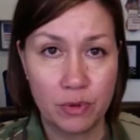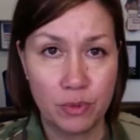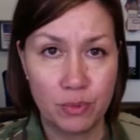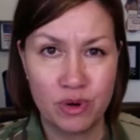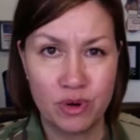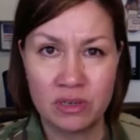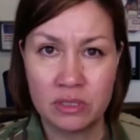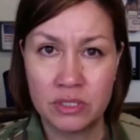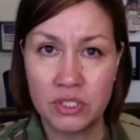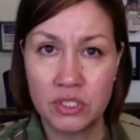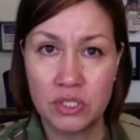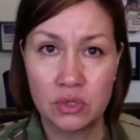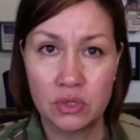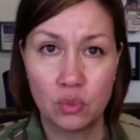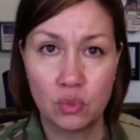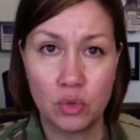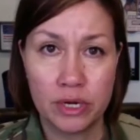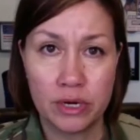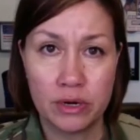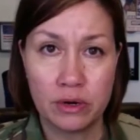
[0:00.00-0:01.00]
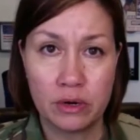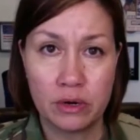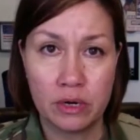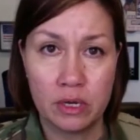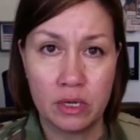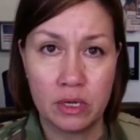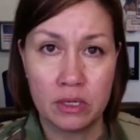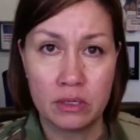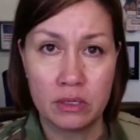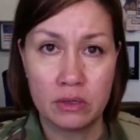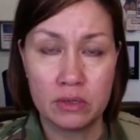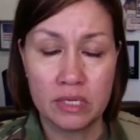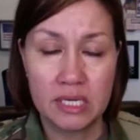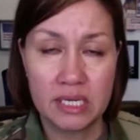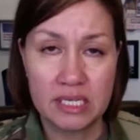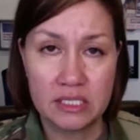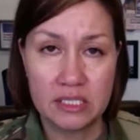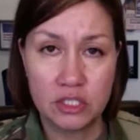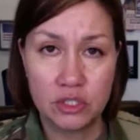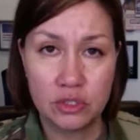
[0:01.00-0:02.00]
of person, where you get
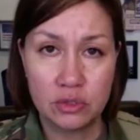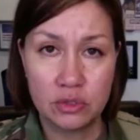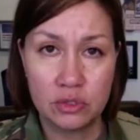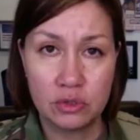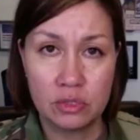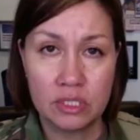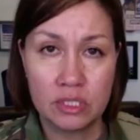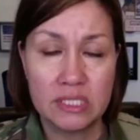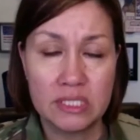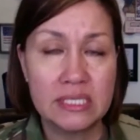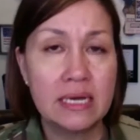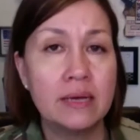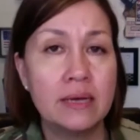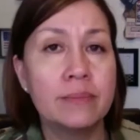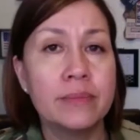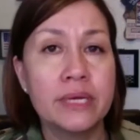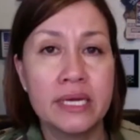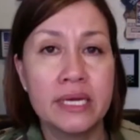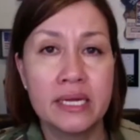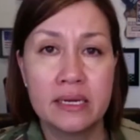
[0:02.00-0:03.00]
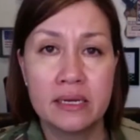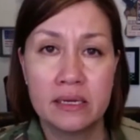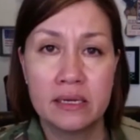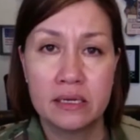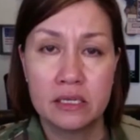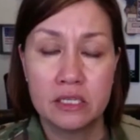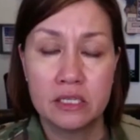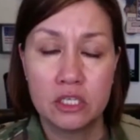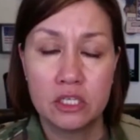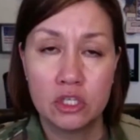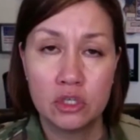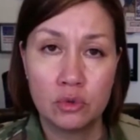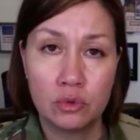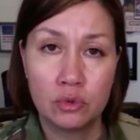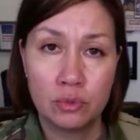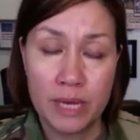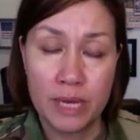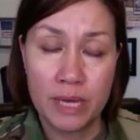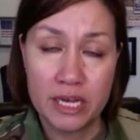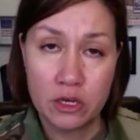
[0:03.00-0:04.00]
into your assignment, you
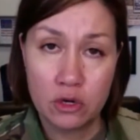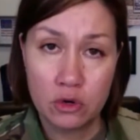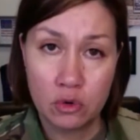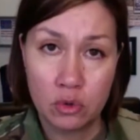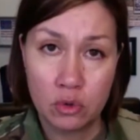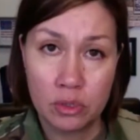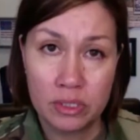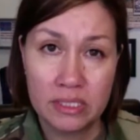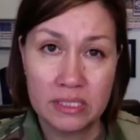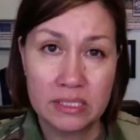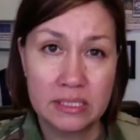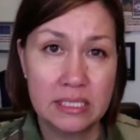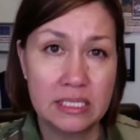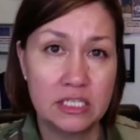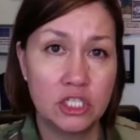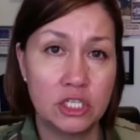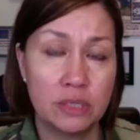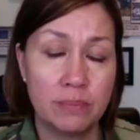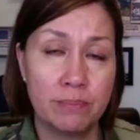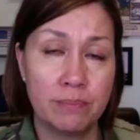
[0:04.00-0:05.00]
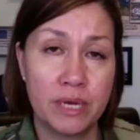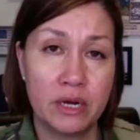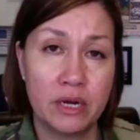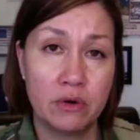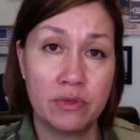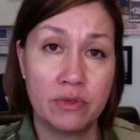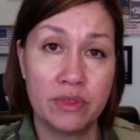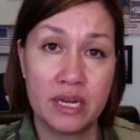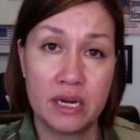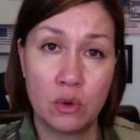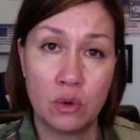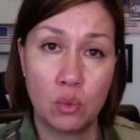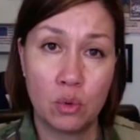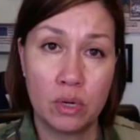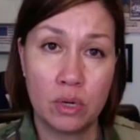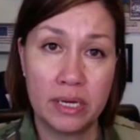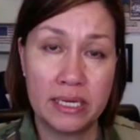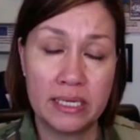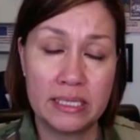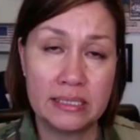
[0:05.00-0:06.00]
make your organization better than it
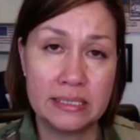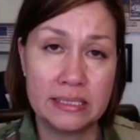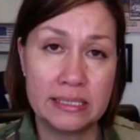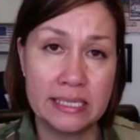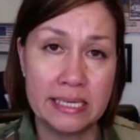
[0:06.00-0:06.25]
was.